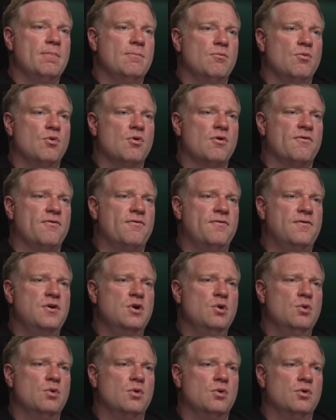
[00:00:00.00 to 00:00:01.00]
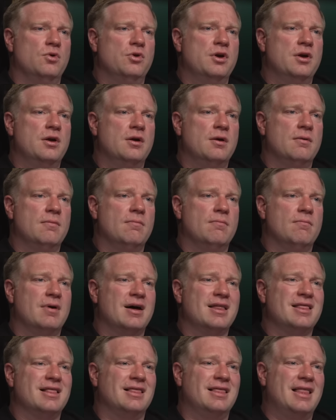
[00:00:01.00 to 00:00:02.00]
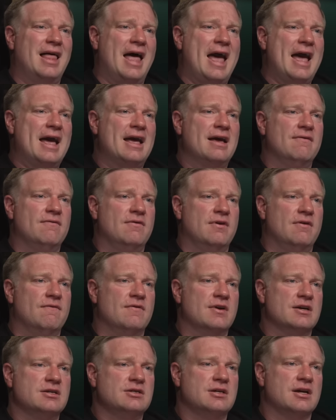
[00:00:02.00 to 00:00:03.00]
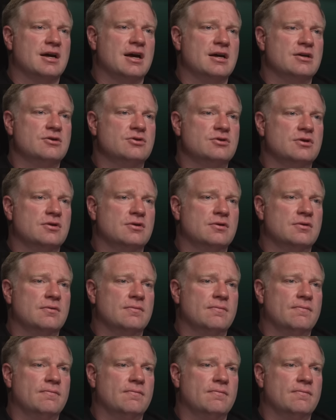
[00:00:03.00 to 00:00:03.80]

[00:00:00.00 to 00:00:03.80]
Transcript: more fueled by the lack of an investigation